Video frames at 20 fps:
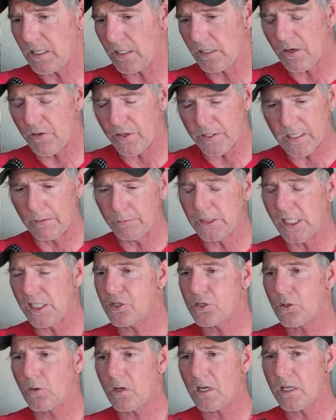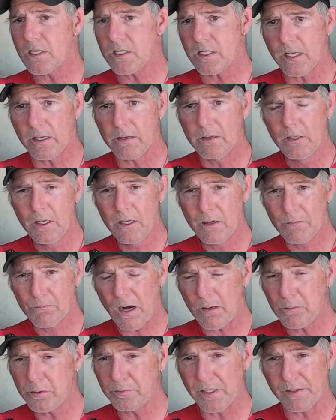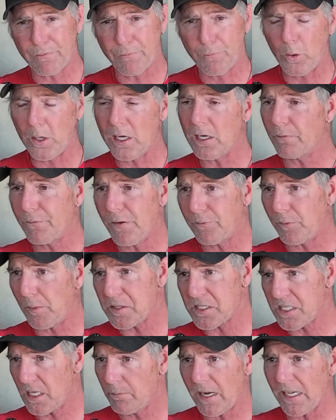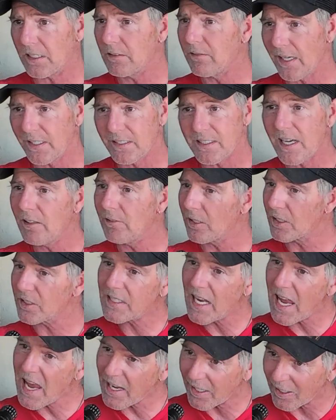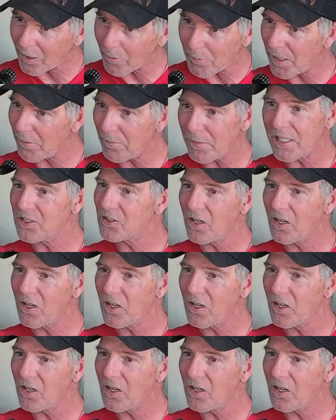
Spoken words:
And the double-edged sword is that probably 40 or 50% of my clientele are staying in Airbnb.